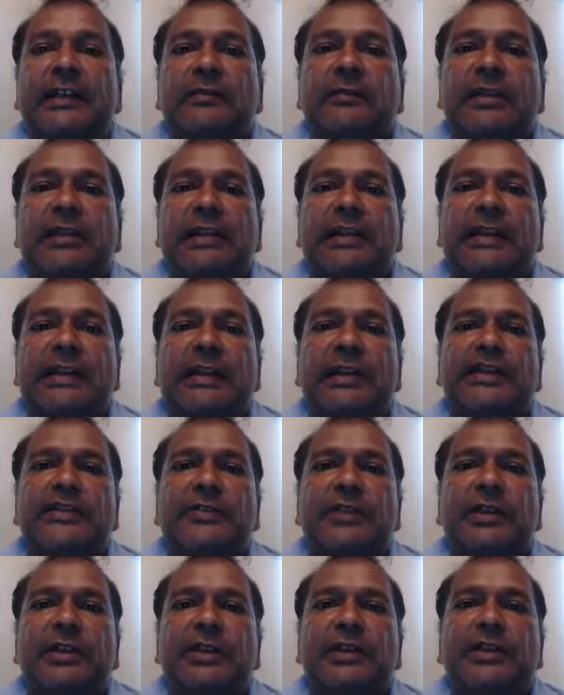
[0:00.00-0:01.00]
but in each
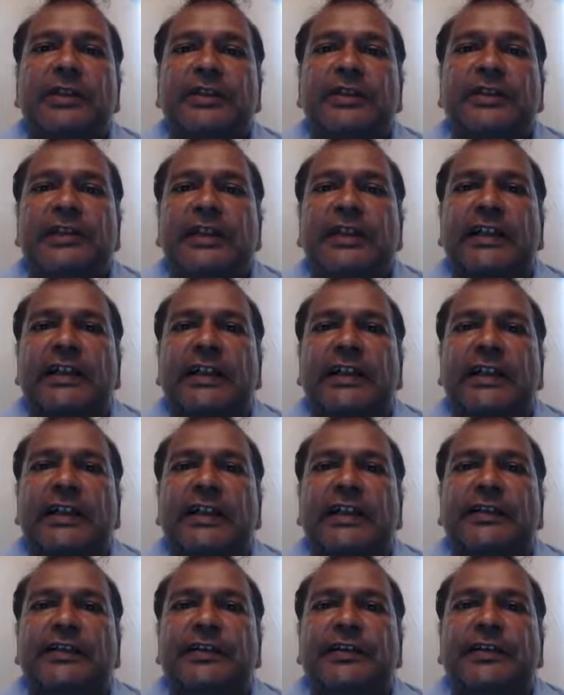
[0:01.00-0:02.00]
one of those
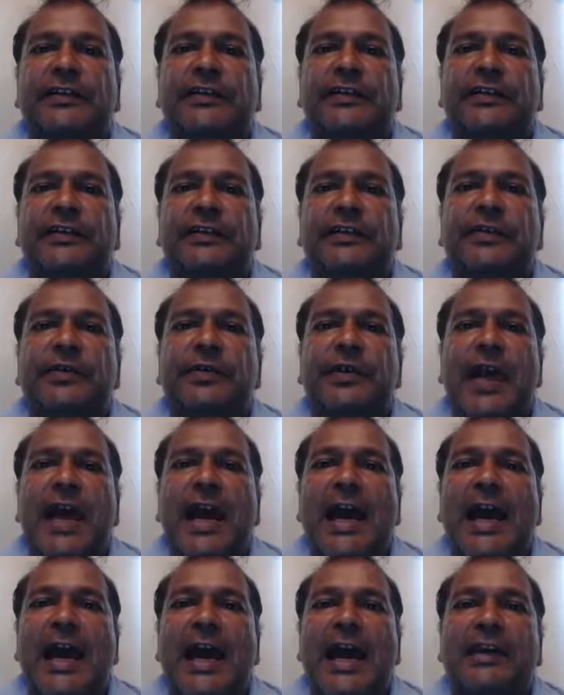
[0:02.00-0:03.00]
areas, do you
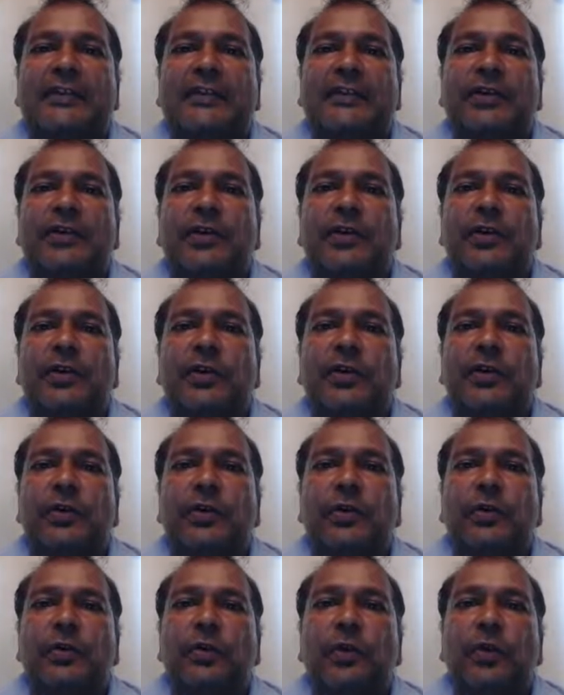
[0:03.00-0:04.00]
ask
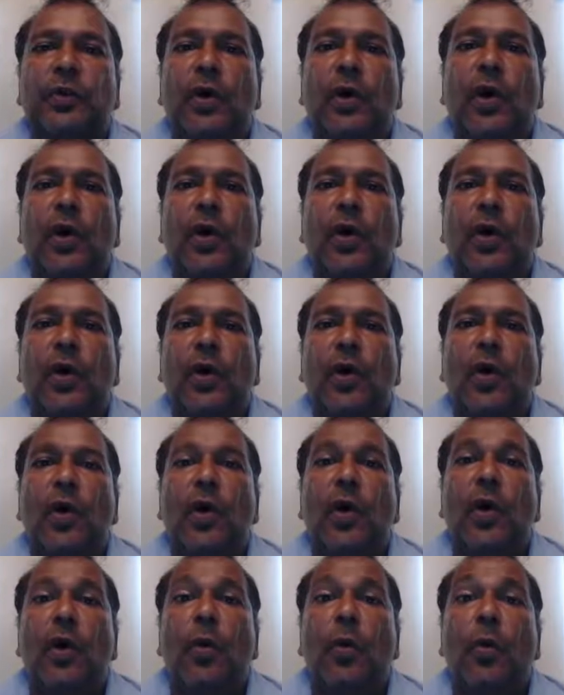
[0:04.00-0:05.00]
who,
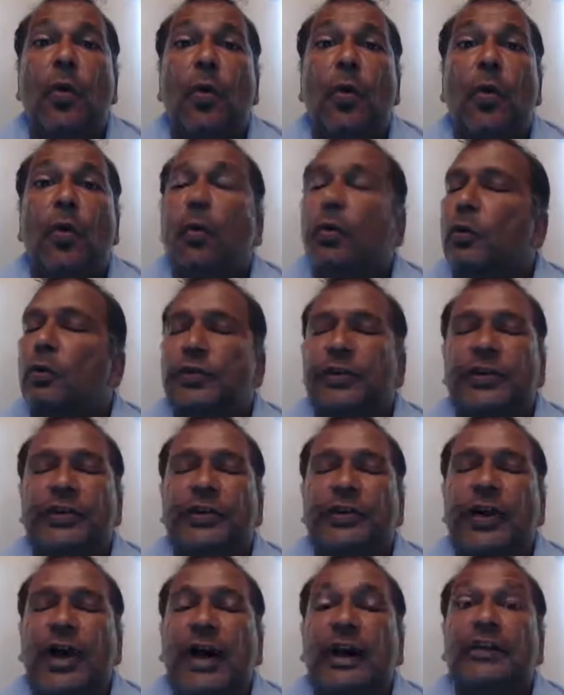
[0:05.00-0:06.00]
do
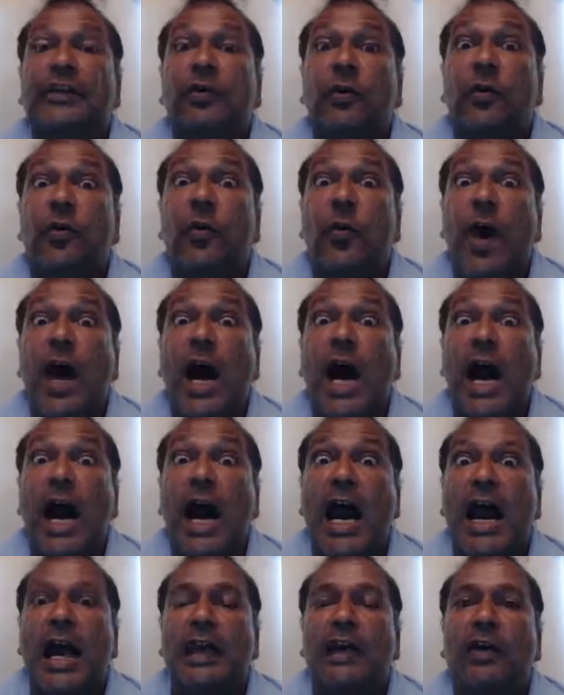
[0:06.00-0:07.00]
you ask
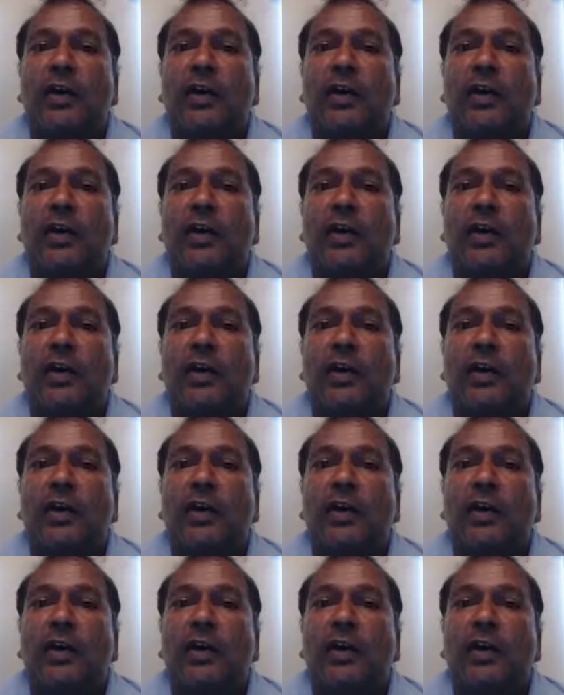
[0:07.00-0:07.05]
why,